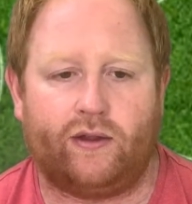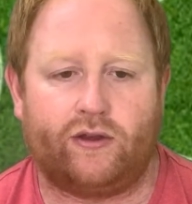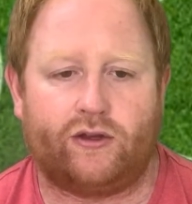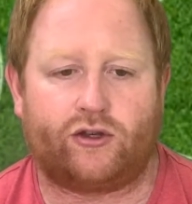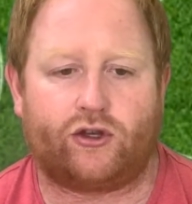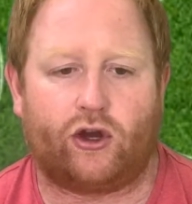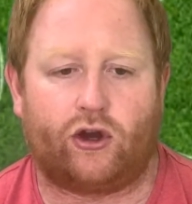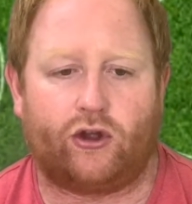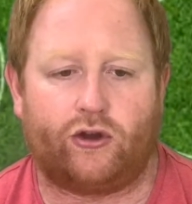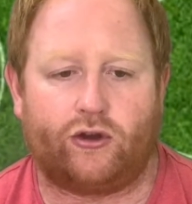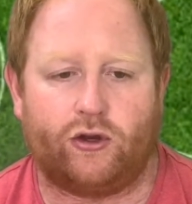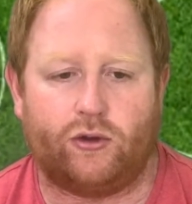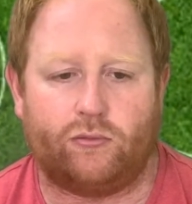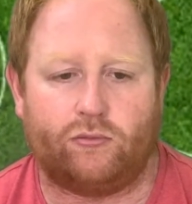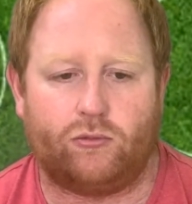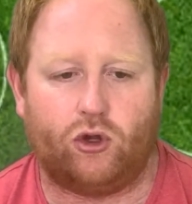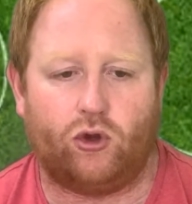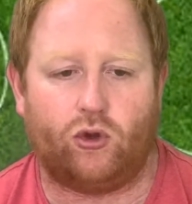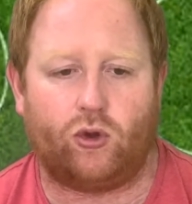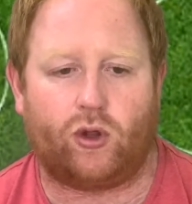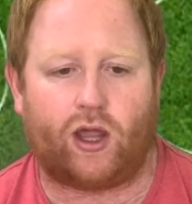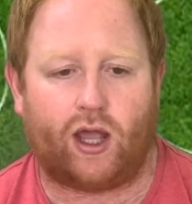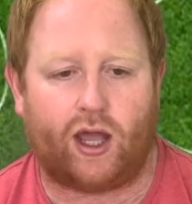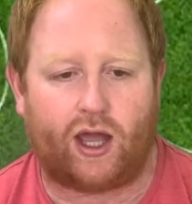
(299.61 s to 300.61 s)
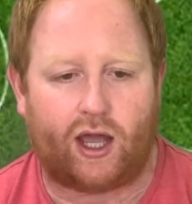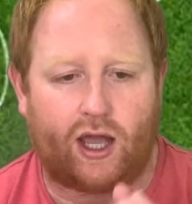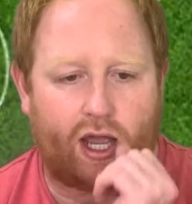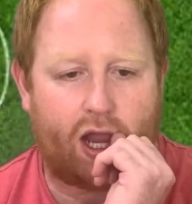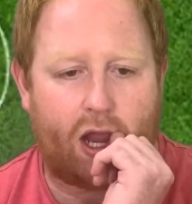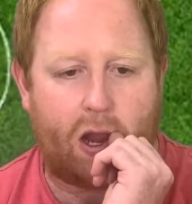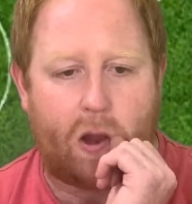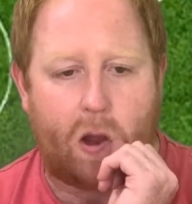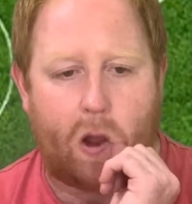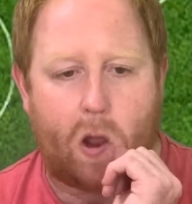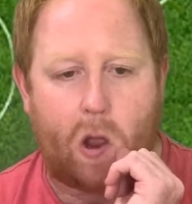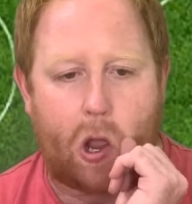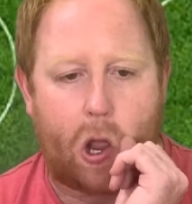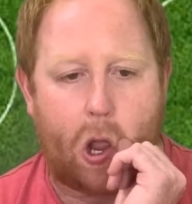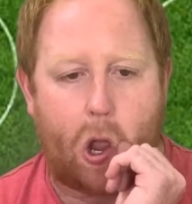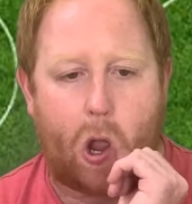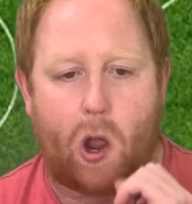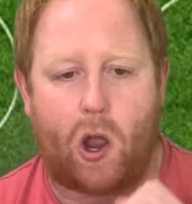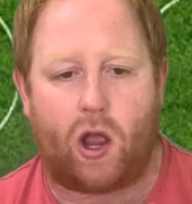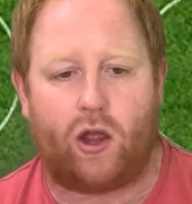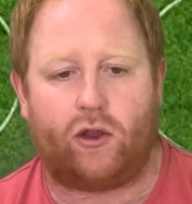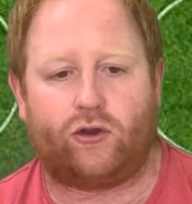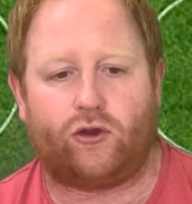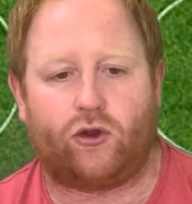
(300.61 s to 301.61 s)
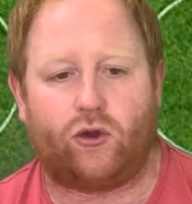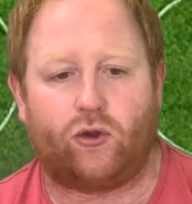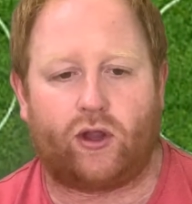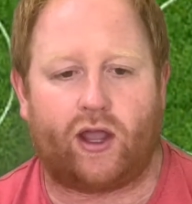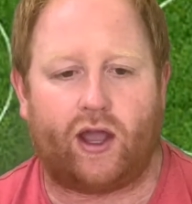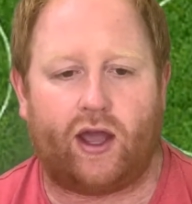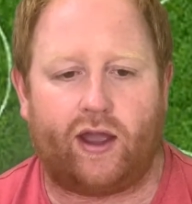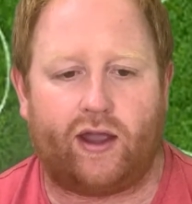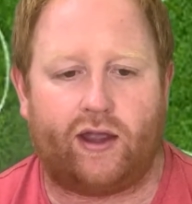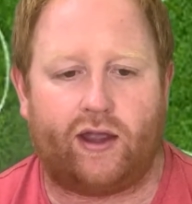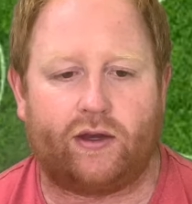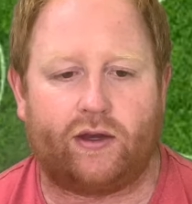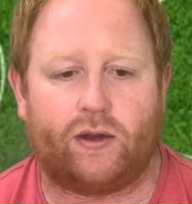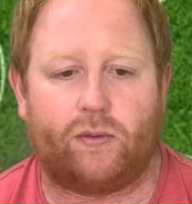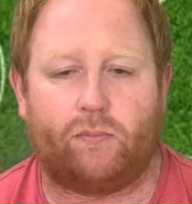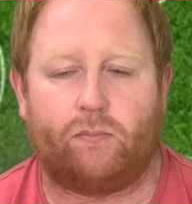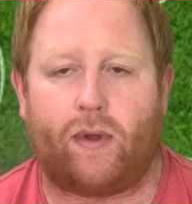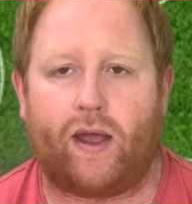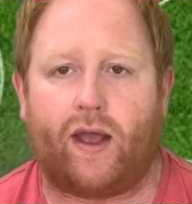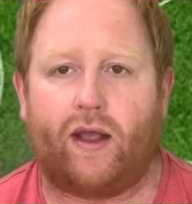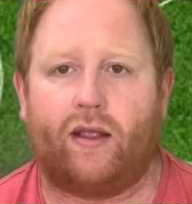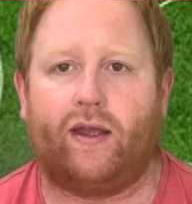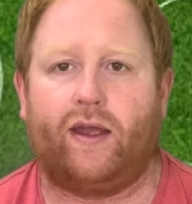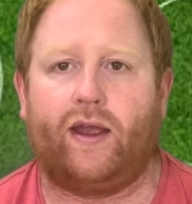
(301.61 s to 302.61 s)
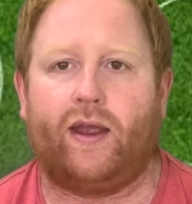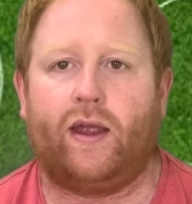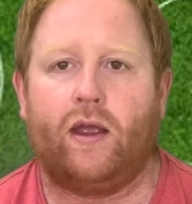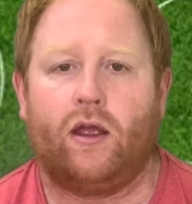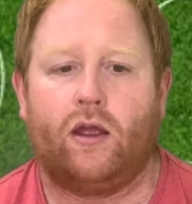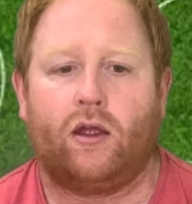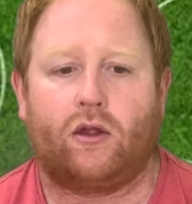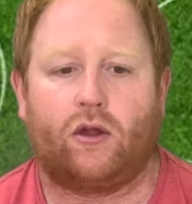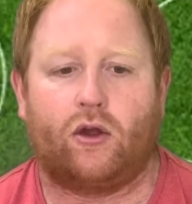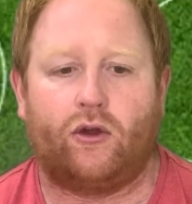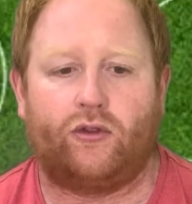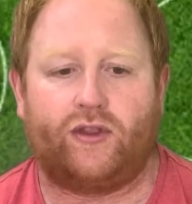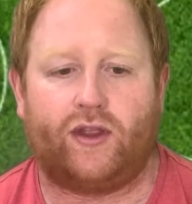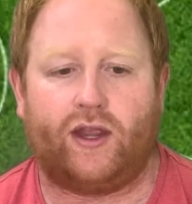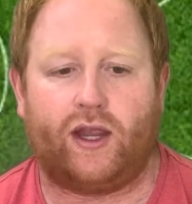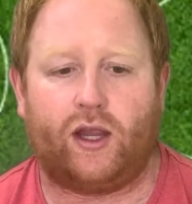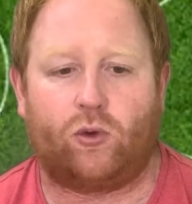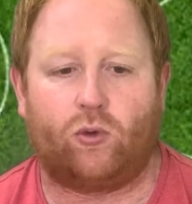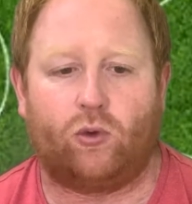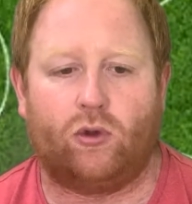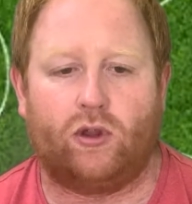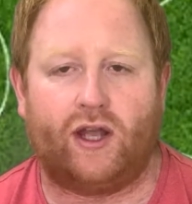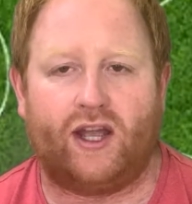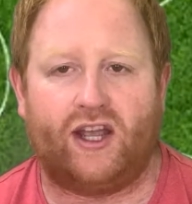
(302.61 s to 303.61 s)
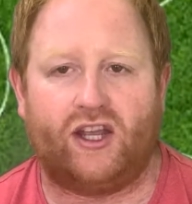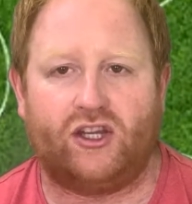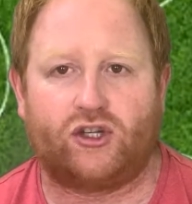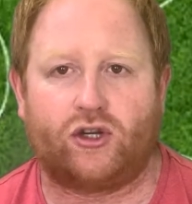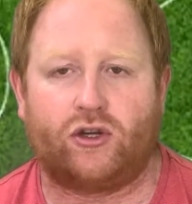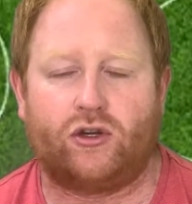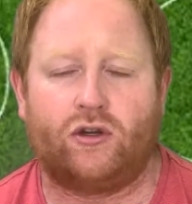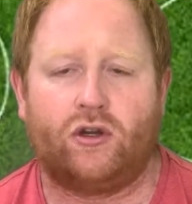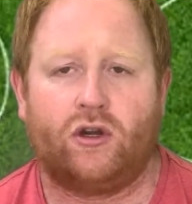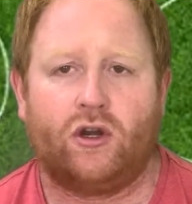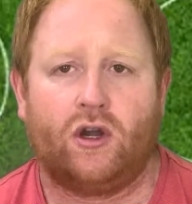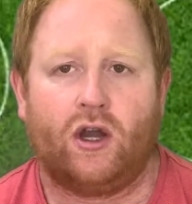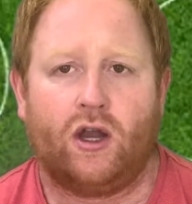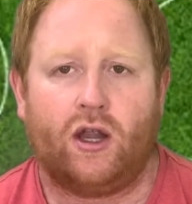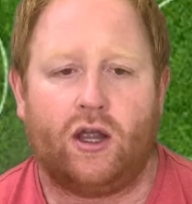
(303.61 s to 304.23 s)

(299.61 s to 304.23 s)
Tottenham new guy, two guy Dembele, got the equaliser.